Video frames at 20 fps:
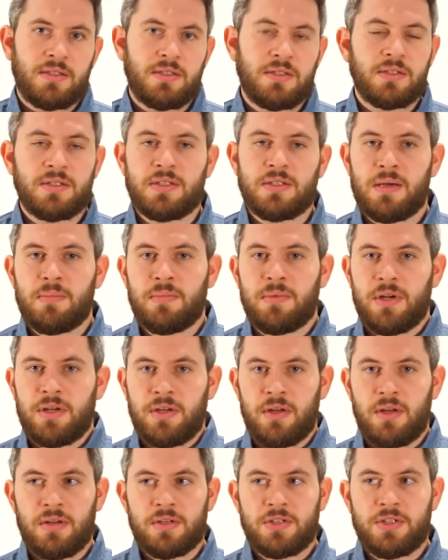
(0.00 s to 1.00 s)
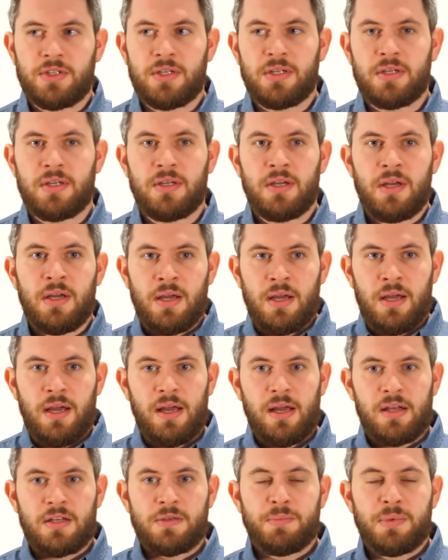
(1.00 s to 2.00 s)
So some radiology
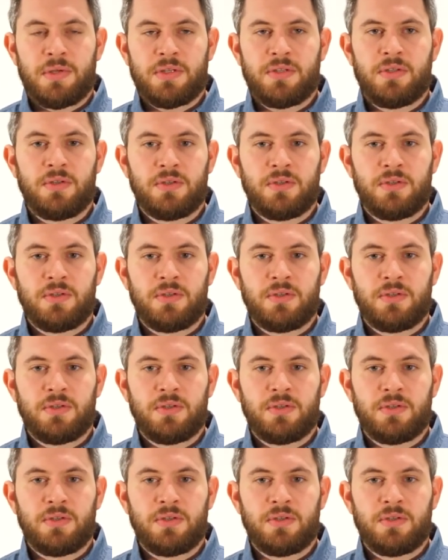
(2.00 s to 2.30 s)
experts